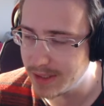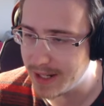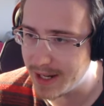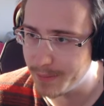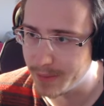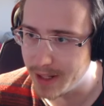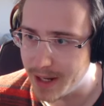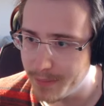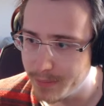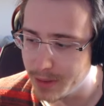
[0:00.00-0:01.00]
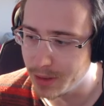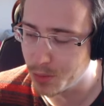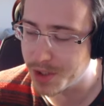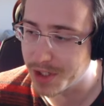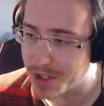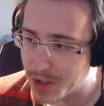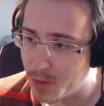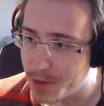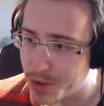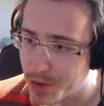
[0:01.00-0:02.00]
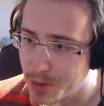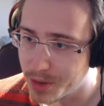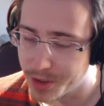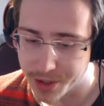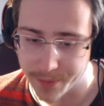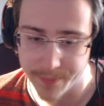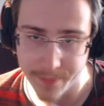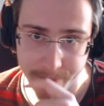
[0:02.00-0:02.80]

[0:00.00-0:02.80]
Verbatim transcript: I'm I'm losing so much gold here.